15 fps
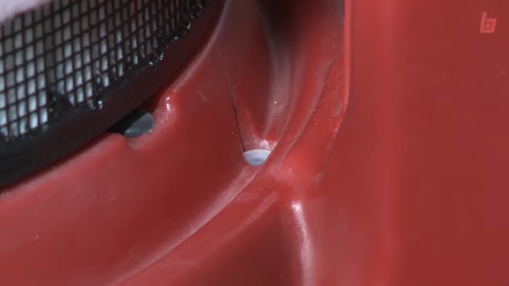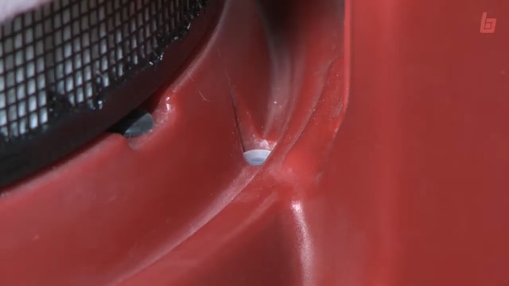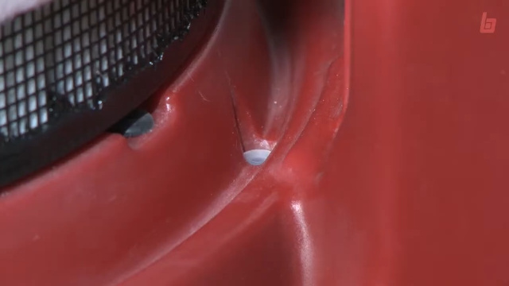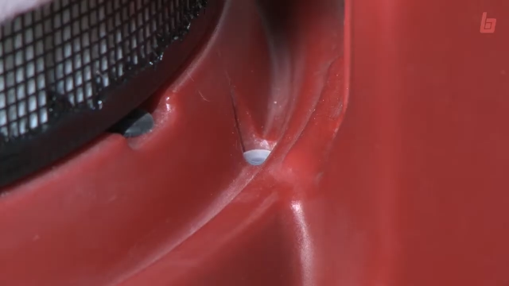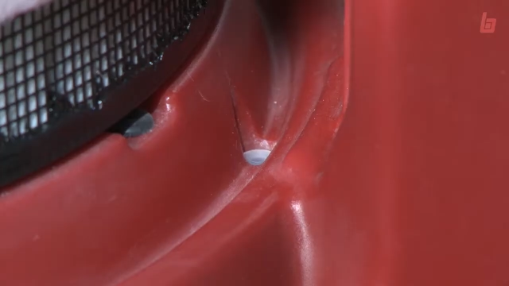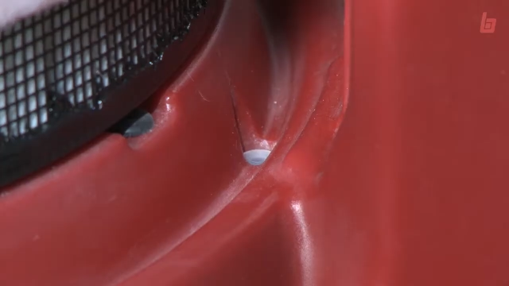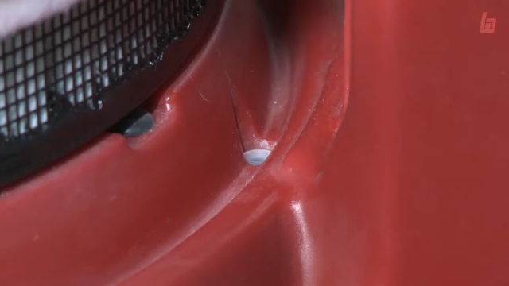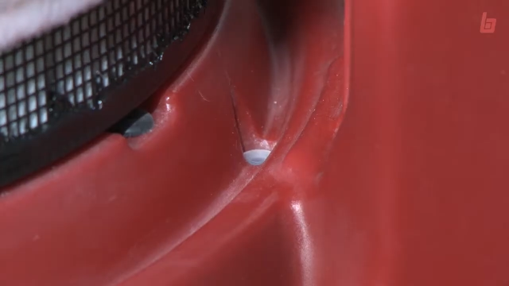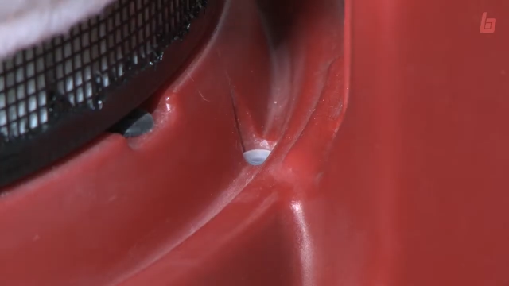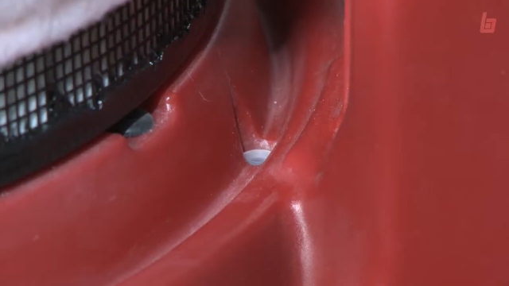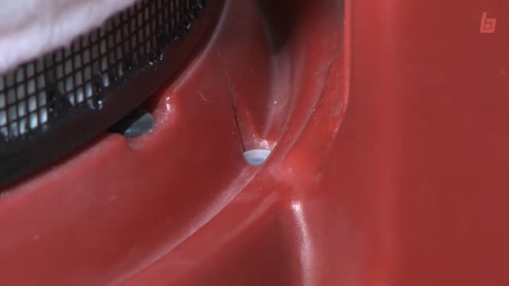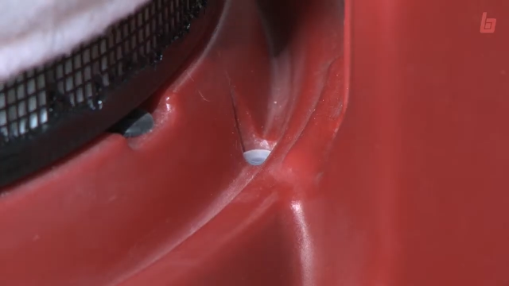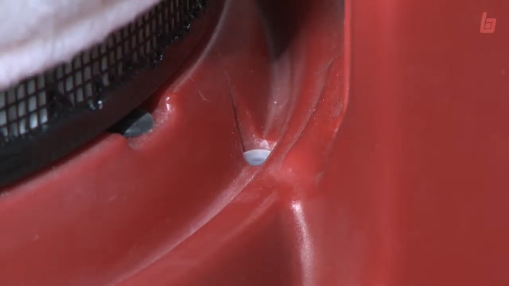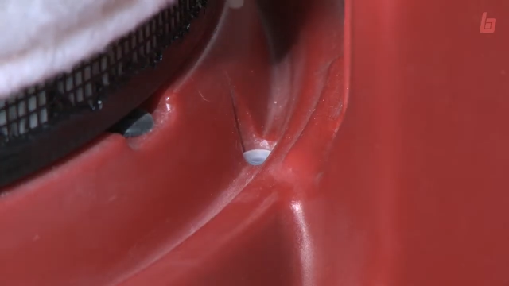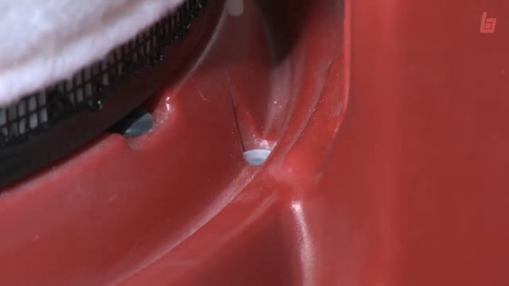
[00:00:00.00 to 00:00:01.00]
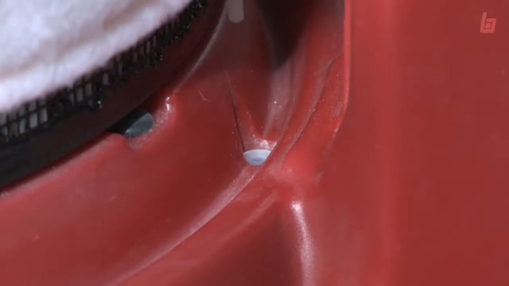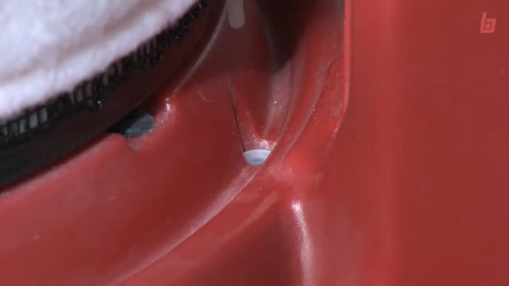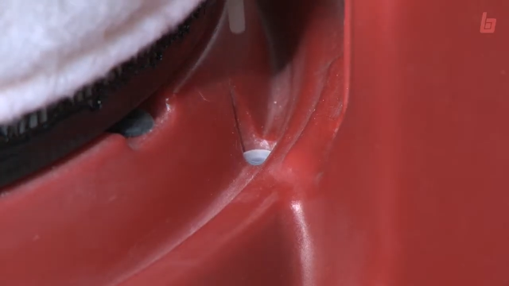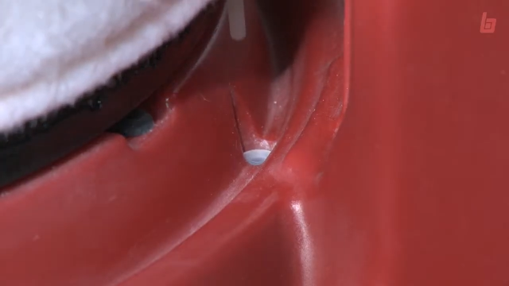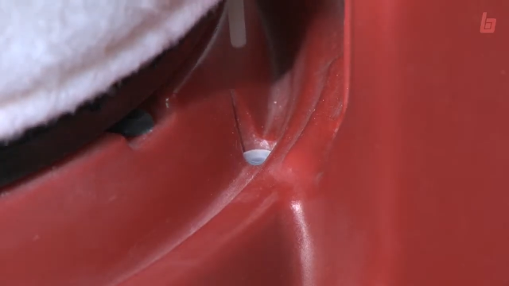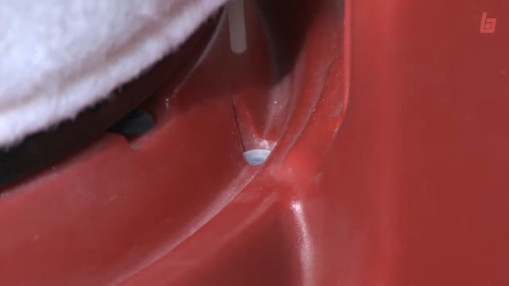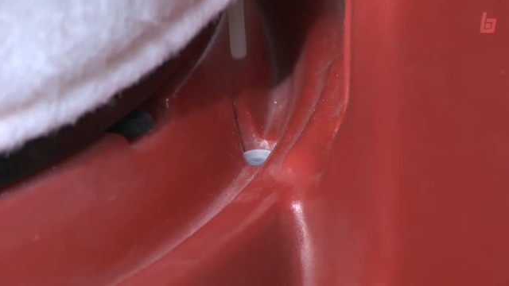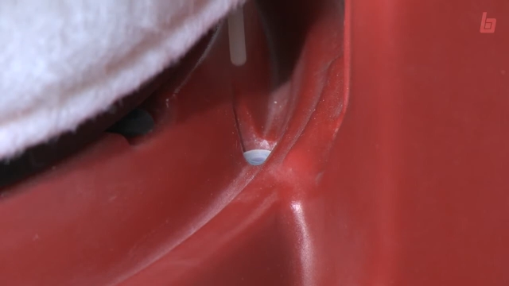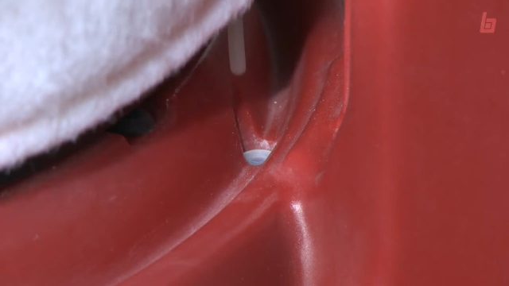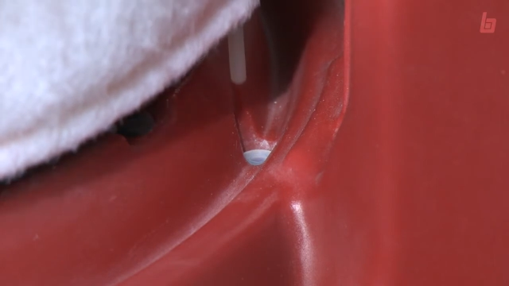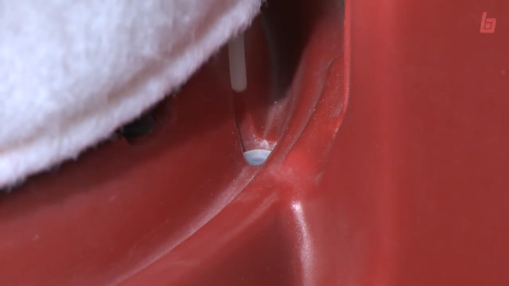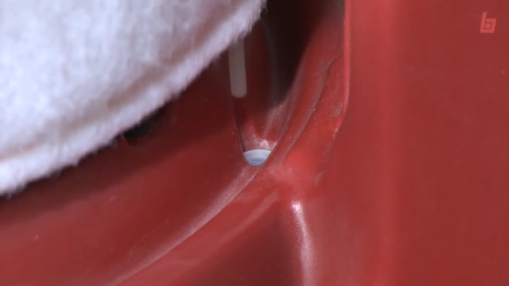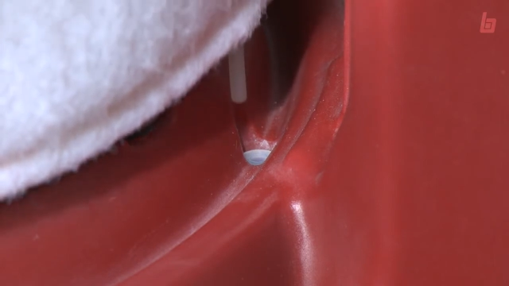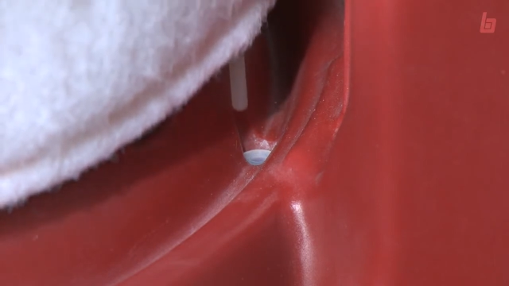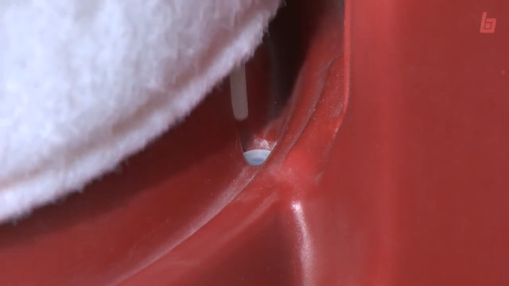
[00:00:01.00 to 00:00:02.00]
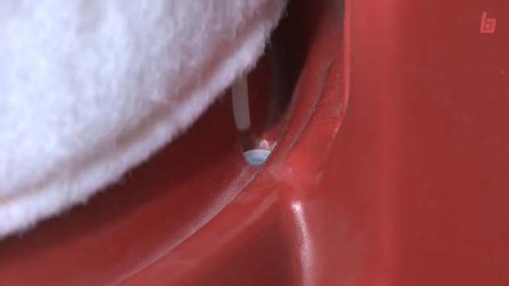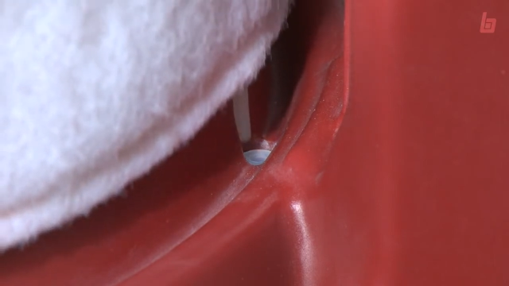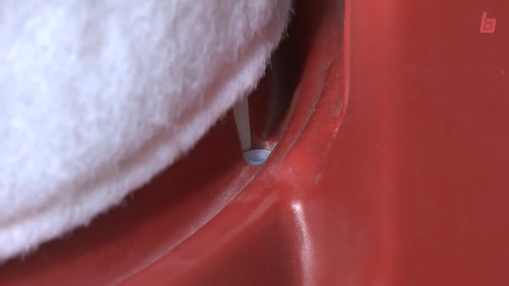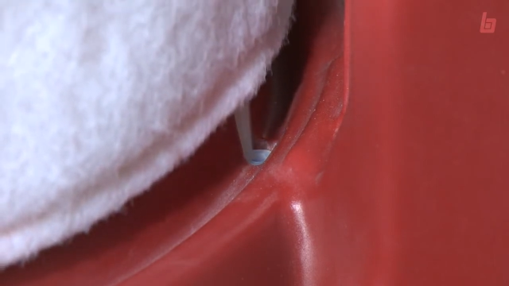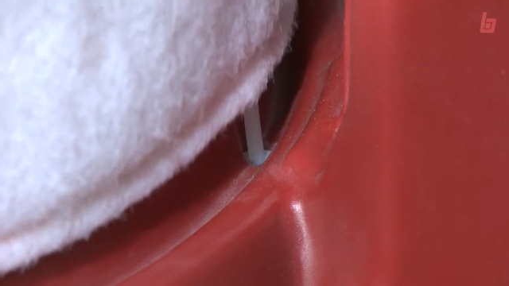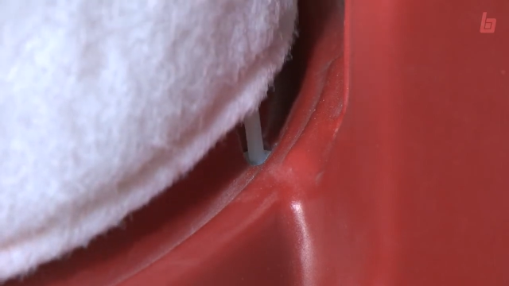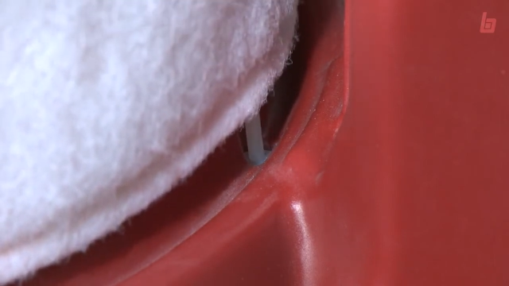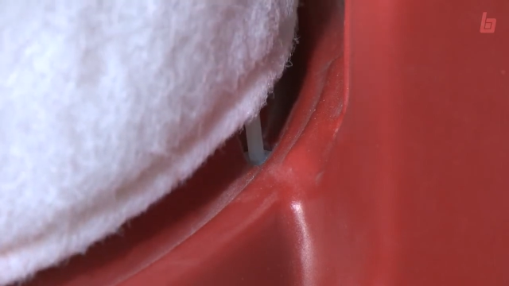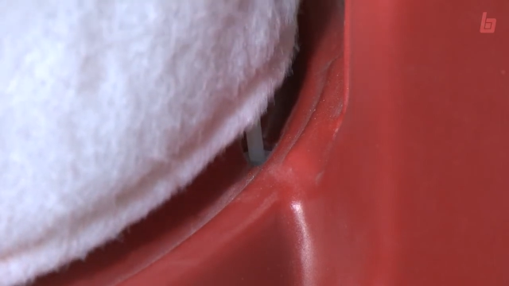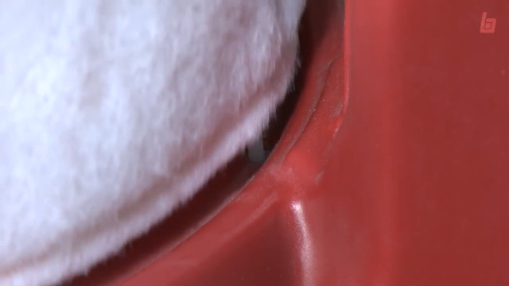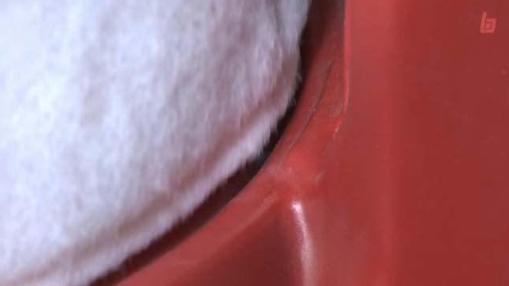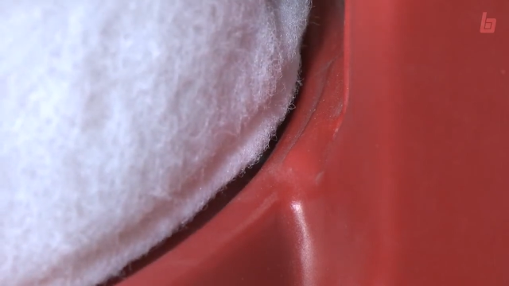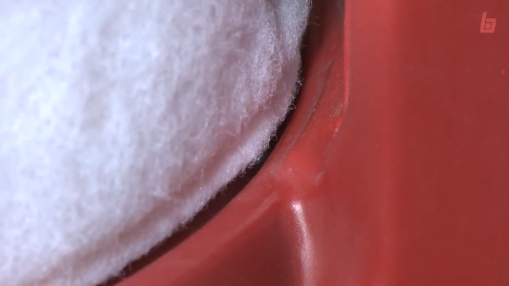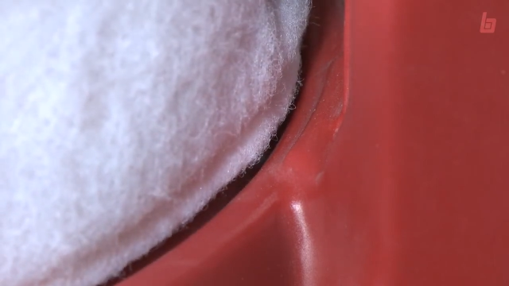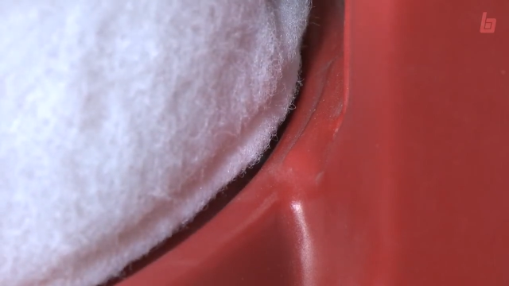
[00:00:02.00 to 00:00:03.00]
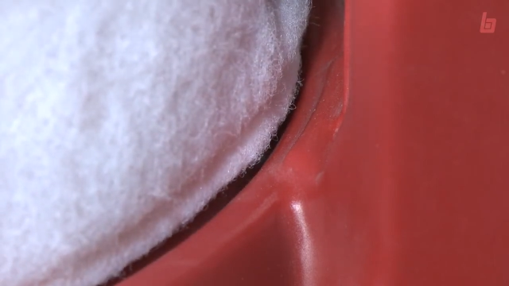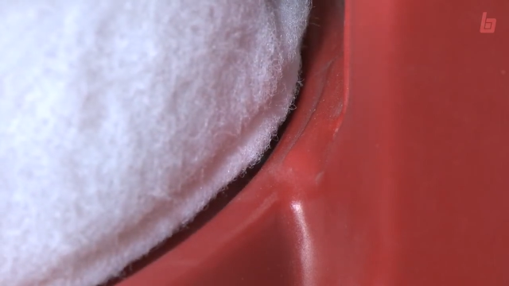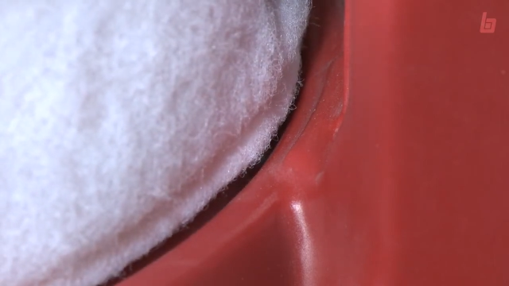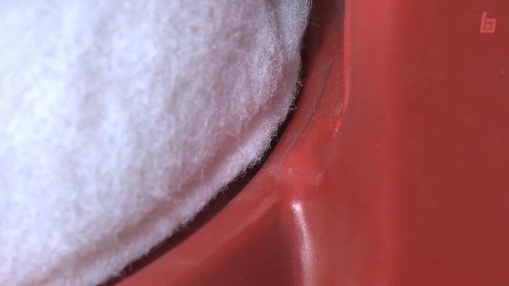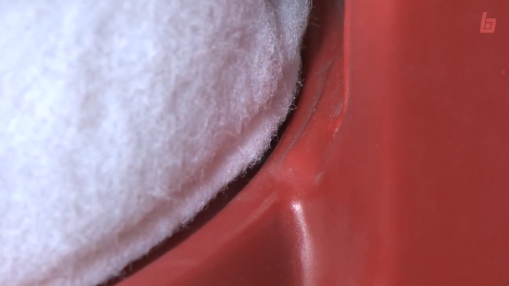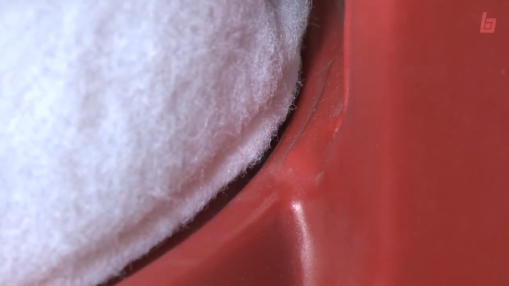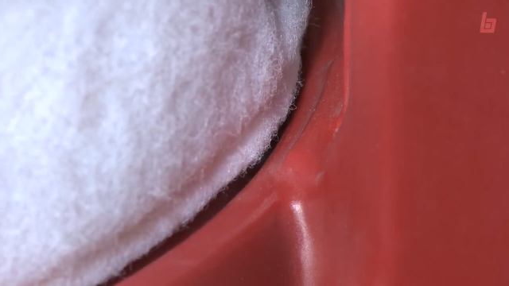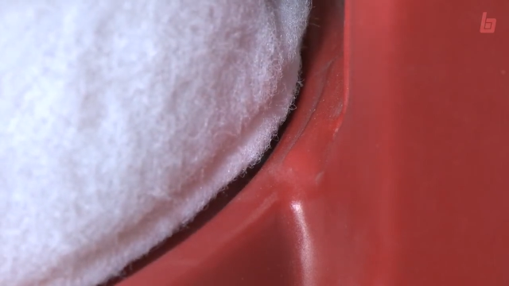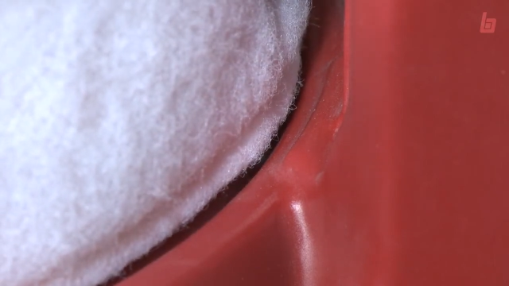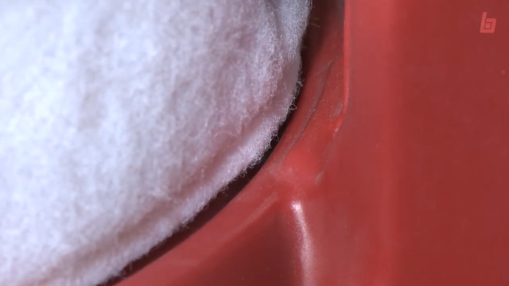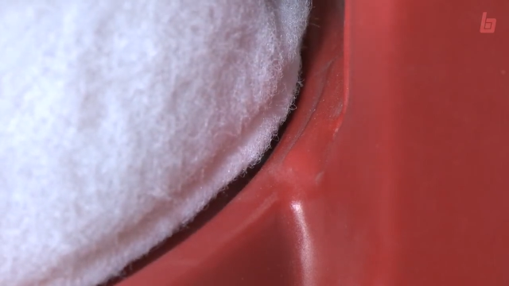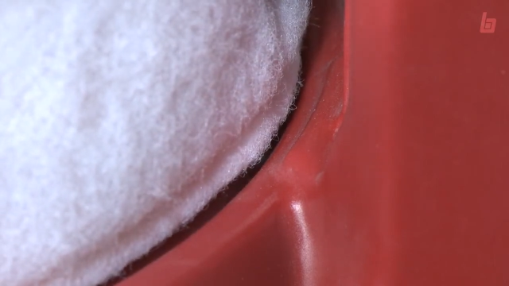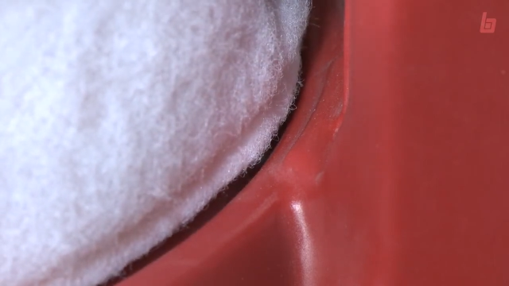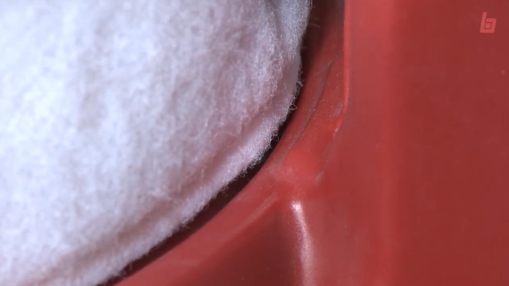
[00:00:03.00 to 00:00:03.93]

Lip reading: No face is visible, so there are no lips to read.